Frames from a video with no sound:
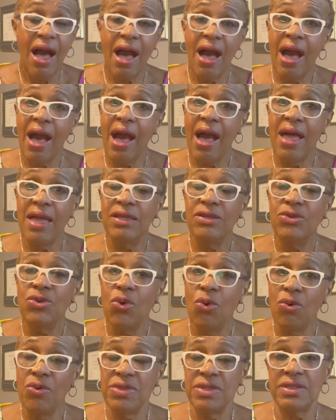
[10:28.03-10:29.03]
I
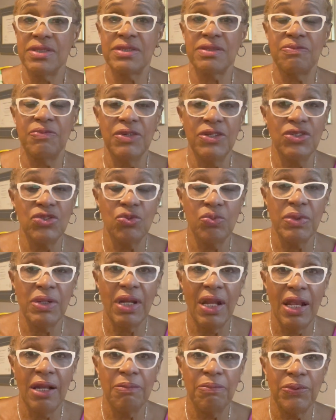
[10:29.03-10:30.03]
know this video will
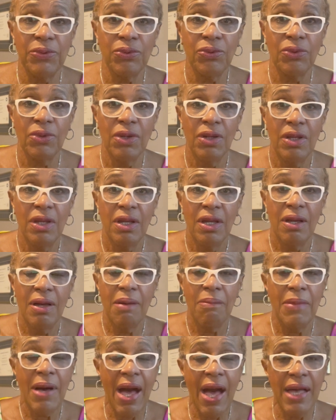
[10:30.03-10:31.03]
help you,
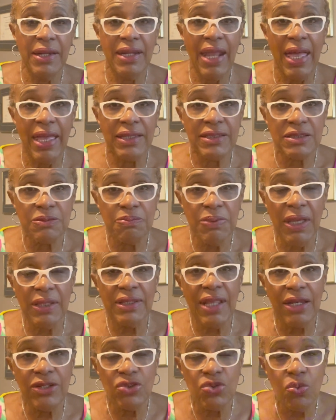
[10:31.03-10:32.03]
and I expect
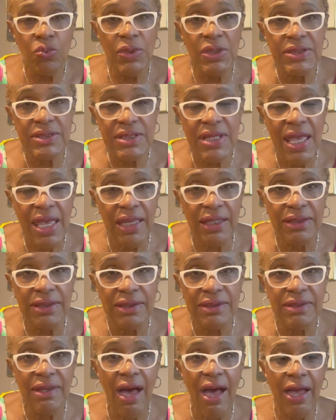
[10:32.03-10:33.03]
that you will take the
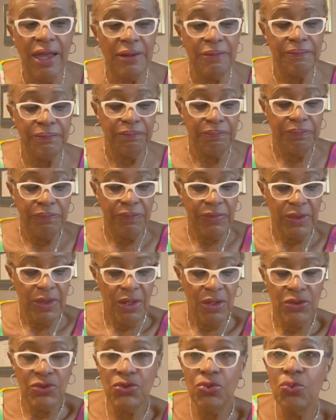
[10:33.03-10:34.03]
time
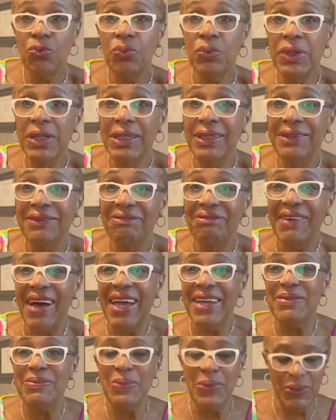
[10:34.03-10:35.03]
to read
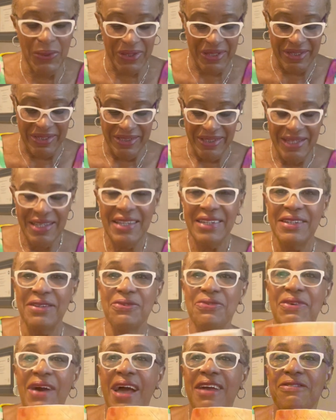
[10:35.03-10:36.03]
my book, The
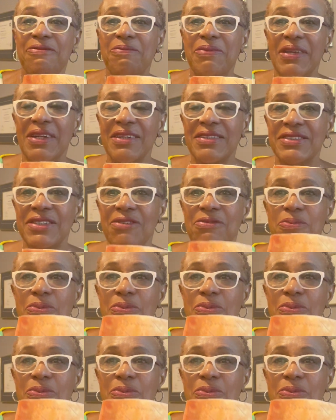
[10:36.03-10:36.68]
Five Pillars of